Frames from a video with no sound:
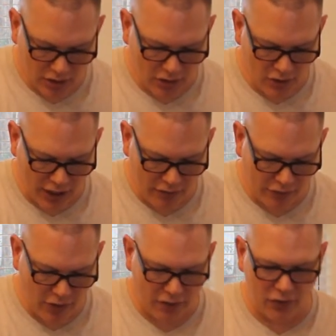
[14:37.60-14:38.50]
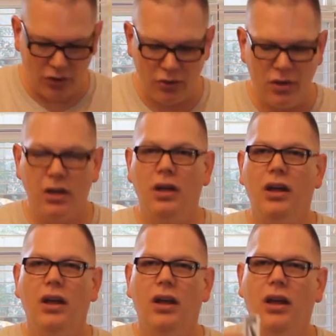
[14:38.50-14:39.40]
you have in front of you
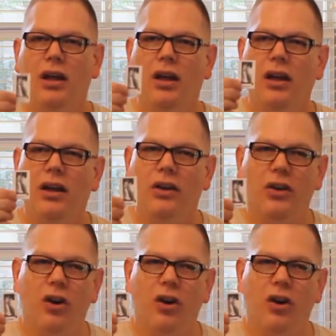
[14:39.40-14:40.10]
your